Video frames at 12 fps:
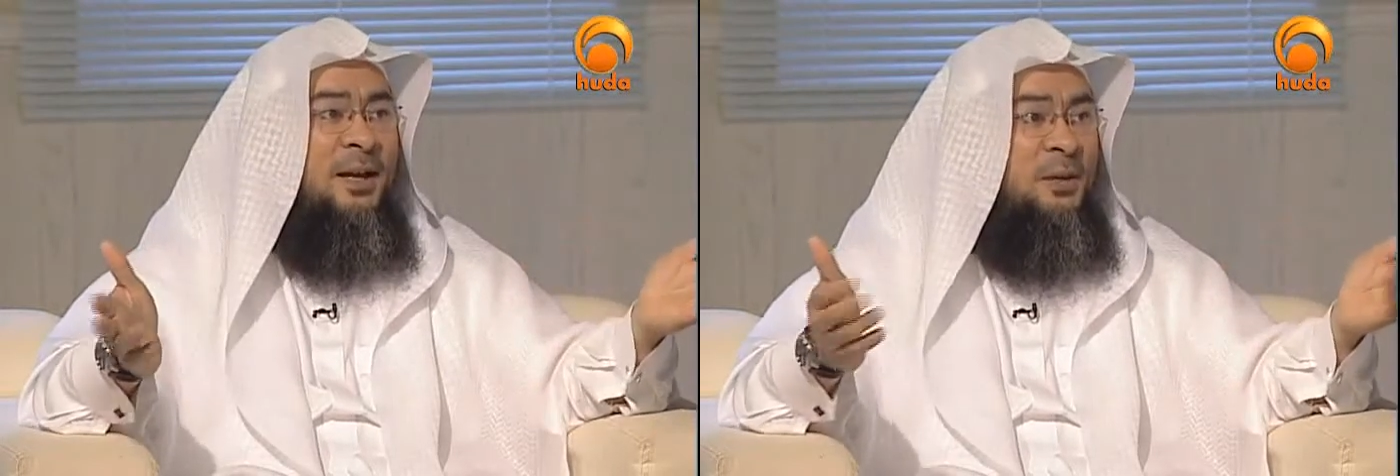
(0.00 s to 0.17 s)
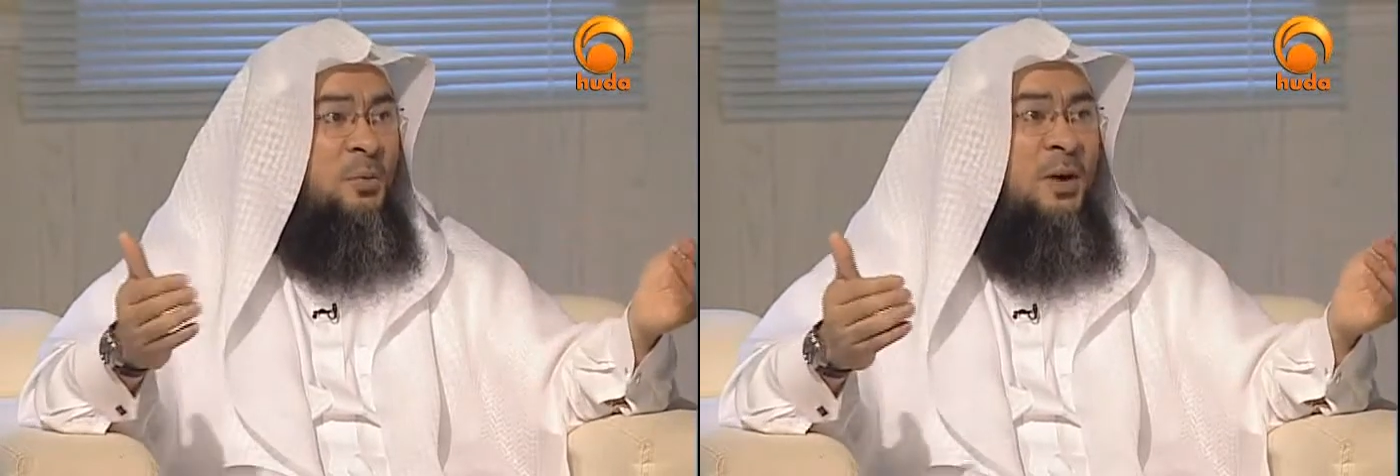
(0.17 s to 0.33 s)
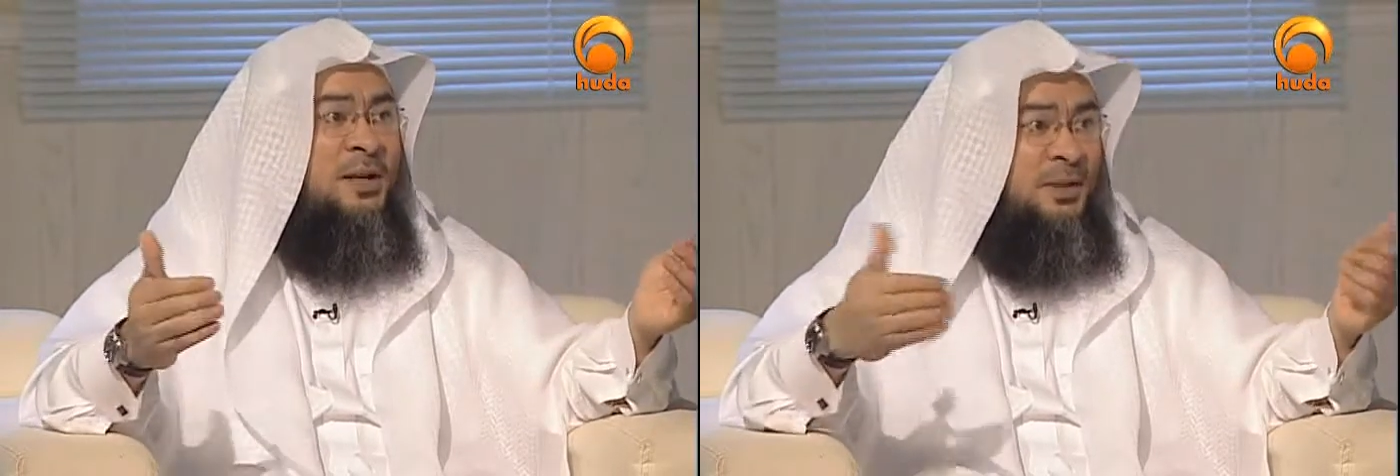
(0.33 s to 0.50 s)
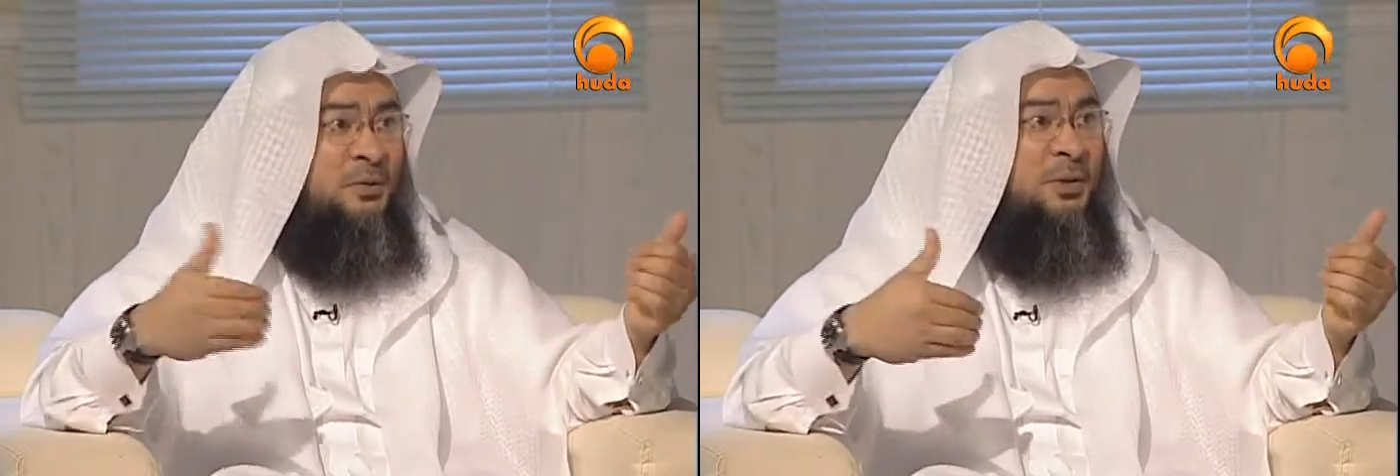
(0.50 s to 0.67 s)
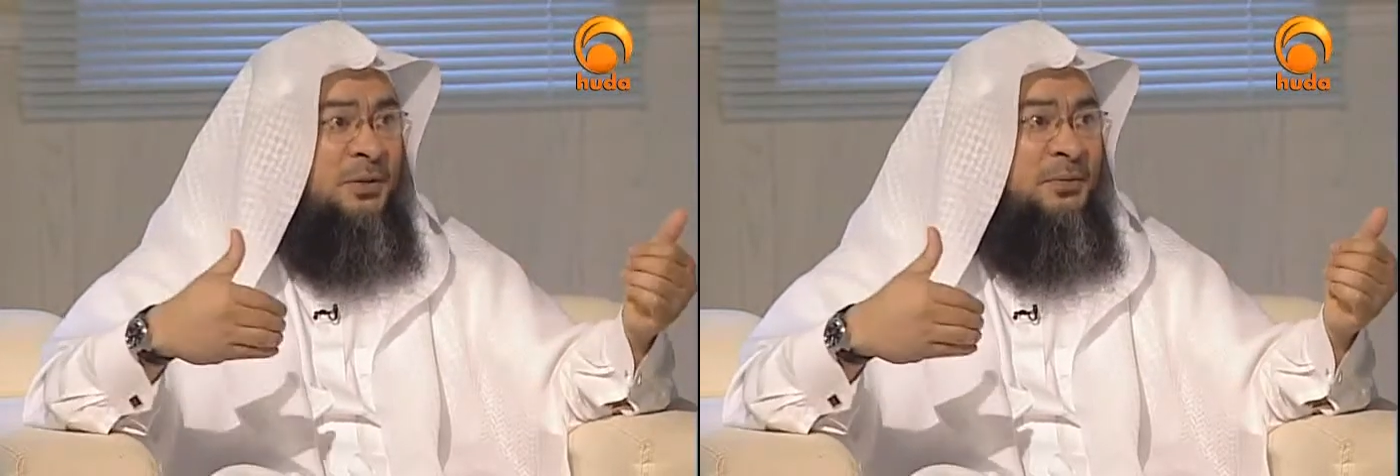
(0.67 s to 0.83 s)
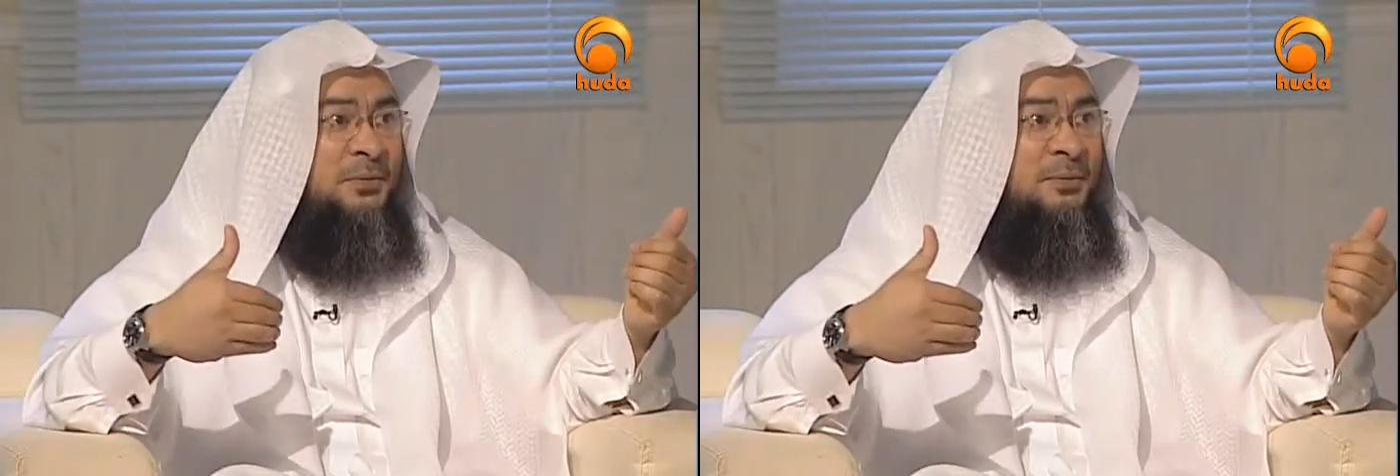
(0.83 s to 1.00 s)
Otherwise, I
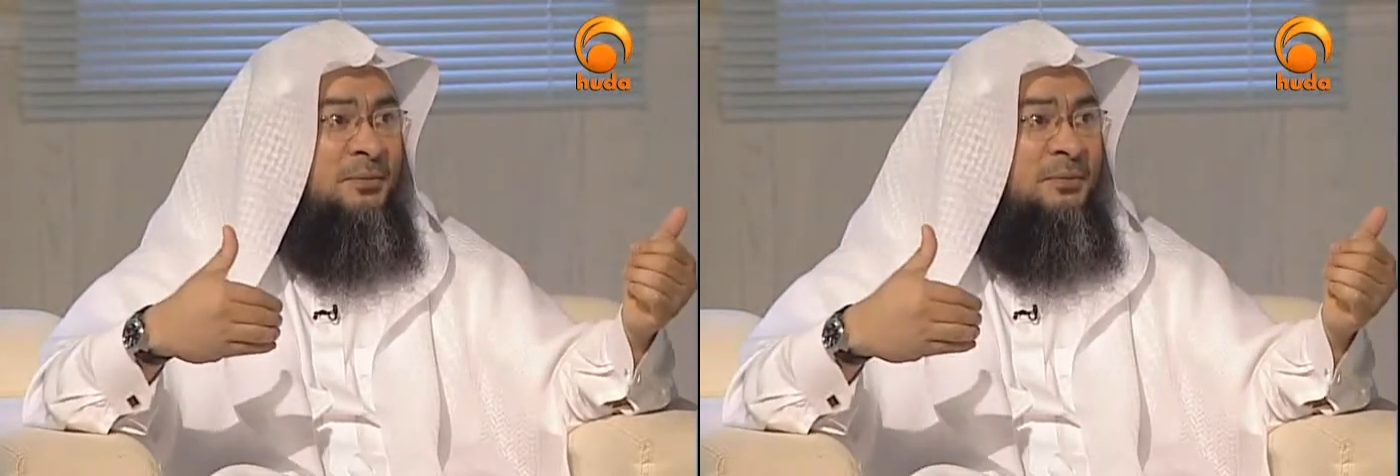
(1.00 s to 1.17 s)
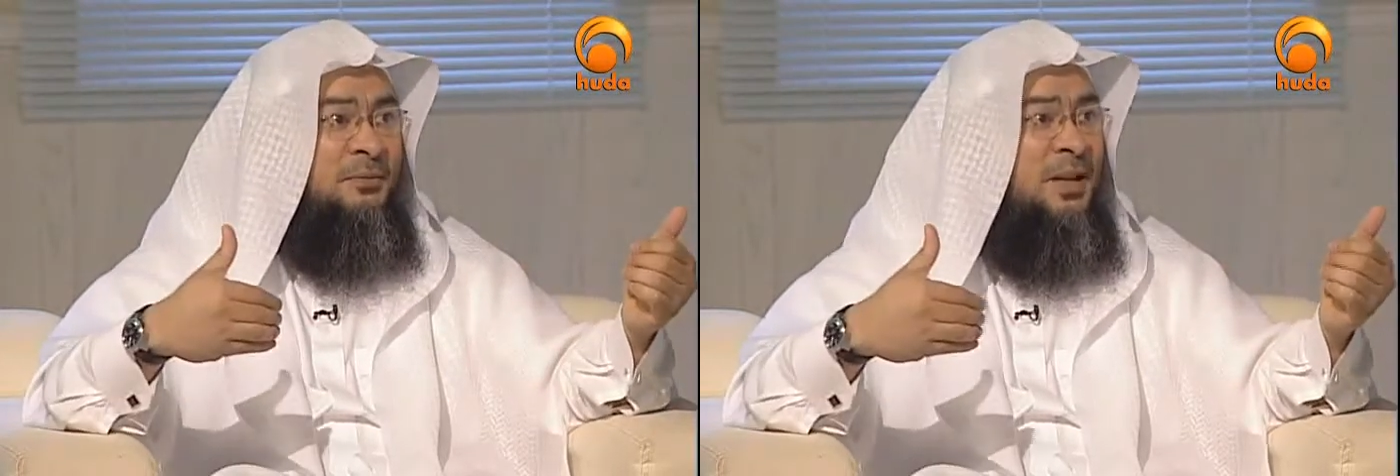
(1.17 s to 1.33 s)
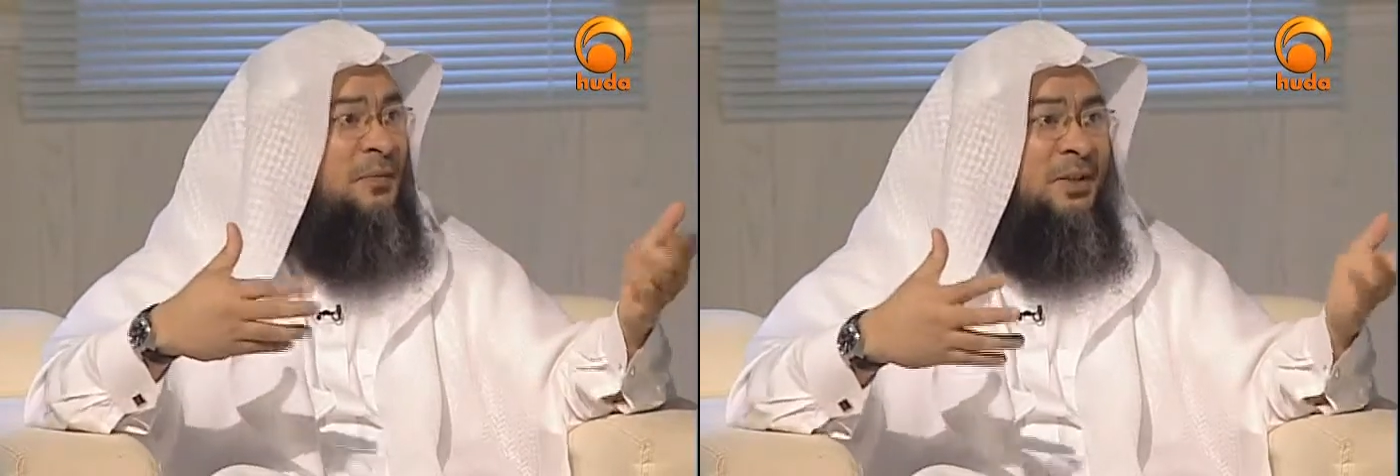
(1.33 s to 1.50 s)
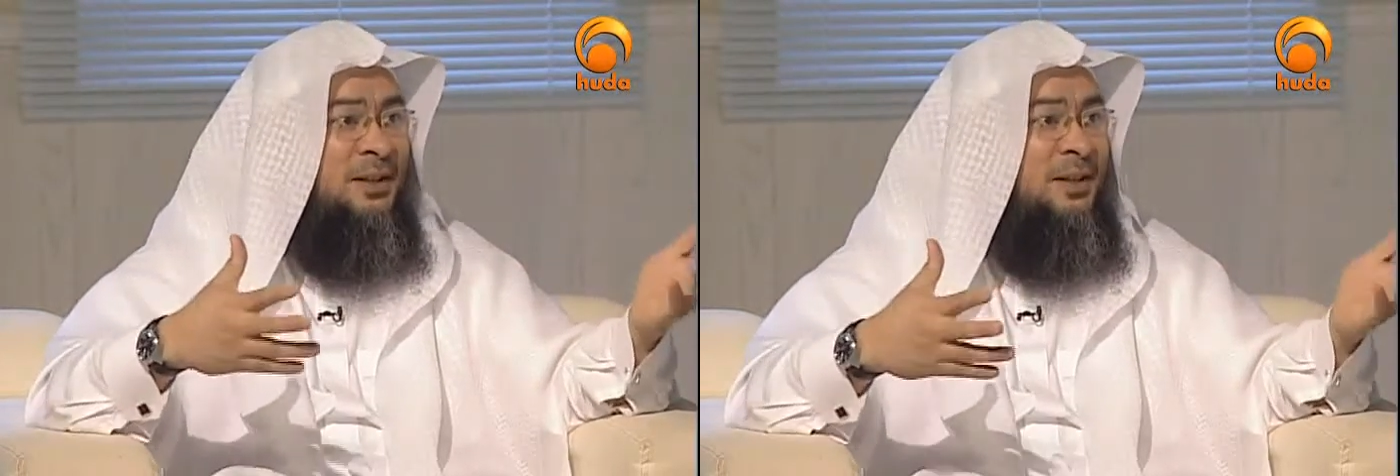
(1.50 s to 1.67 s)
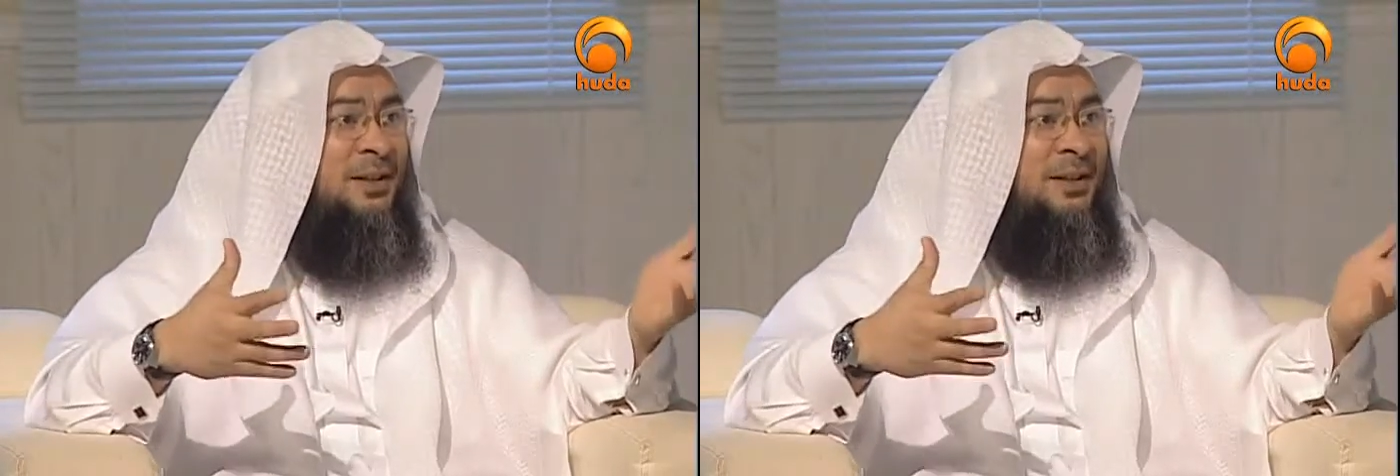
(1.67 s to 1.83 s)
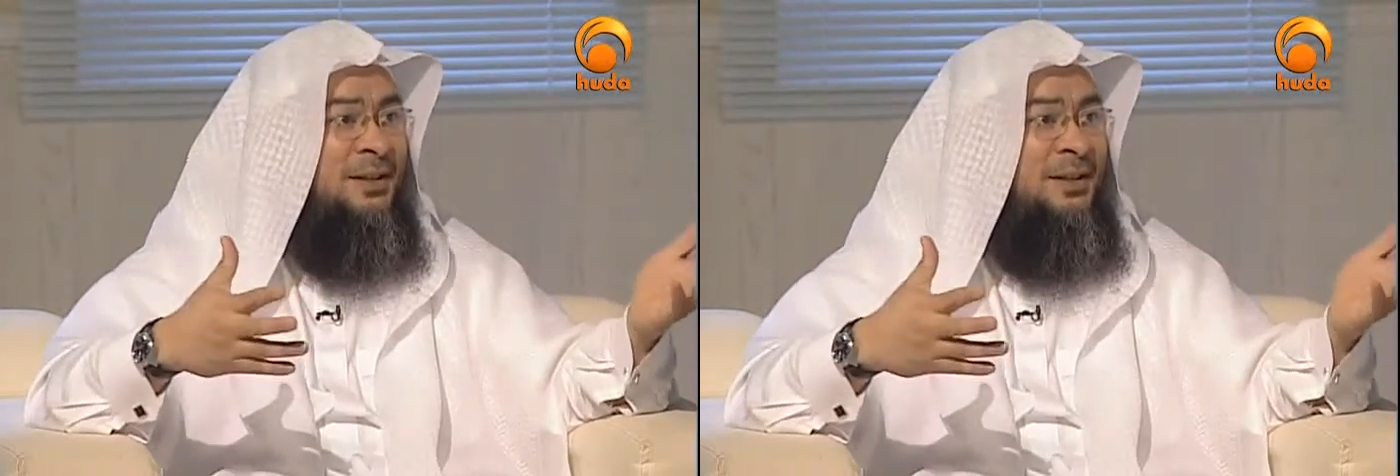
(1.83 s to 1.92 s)
would have definitely